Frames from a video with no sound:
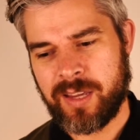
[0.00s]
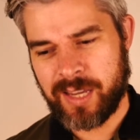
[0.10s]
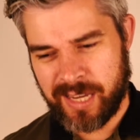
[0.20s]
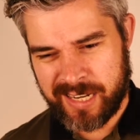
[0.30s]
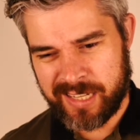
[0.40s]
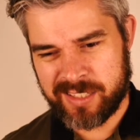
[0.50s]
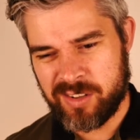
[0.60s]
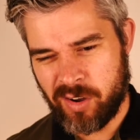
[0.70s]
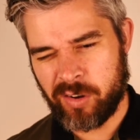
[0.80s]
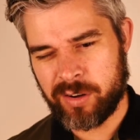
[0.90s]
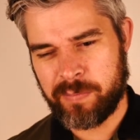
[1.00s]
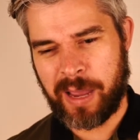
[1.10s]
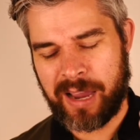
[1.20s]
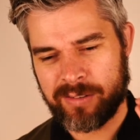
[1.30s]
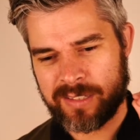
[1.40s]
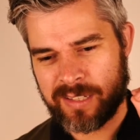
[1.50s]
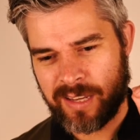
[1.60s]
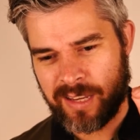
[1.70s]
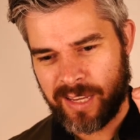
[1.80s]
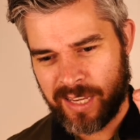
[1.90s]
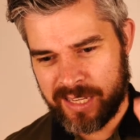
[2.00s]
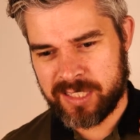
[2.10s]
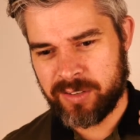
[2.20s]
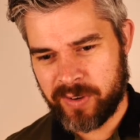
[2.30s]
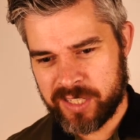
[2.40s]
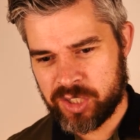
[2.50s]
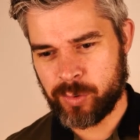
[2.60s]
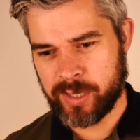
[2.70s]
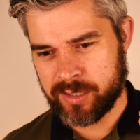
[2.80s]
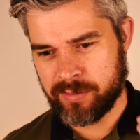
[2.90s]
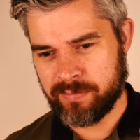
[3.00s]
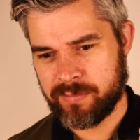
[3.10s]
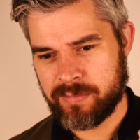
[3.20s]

It is not about individualism.